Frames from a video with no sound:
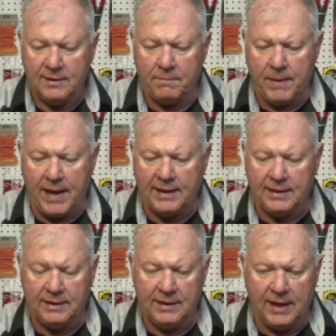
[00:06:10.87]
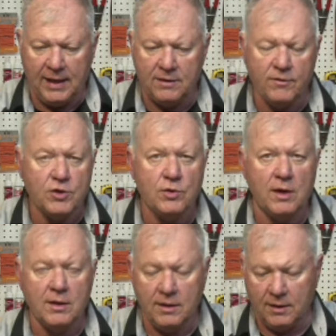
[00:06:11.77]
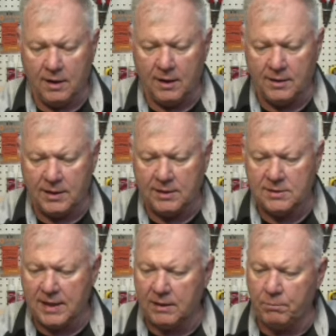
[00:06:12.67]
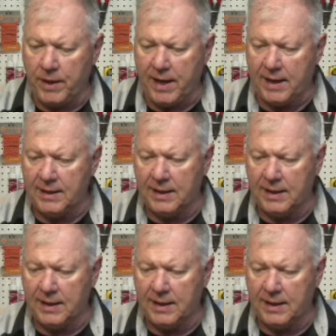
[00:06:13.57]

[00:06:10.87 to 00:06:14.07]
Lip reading: the back end of the truck on the second pad,